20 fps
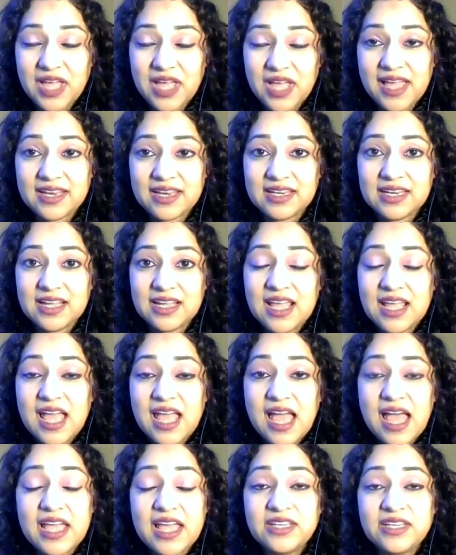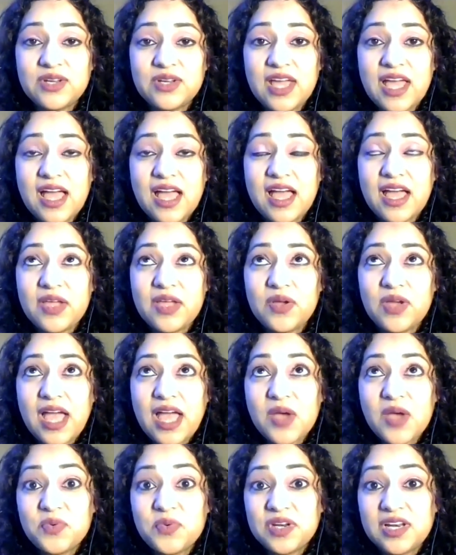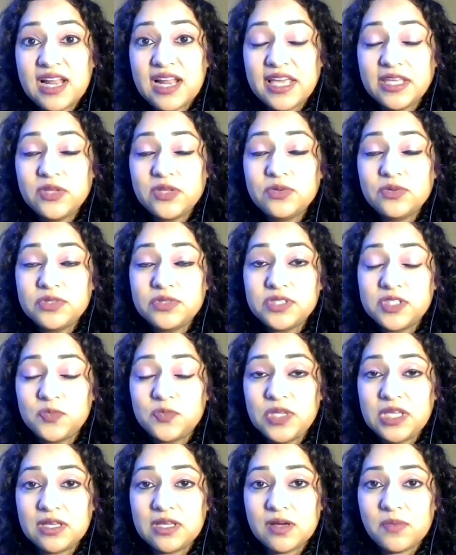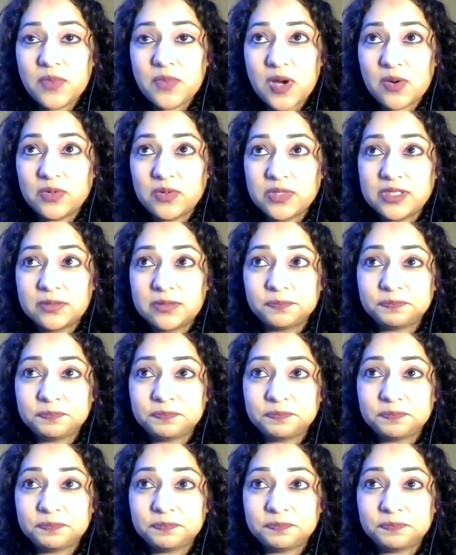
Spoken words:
And I would like you to speak about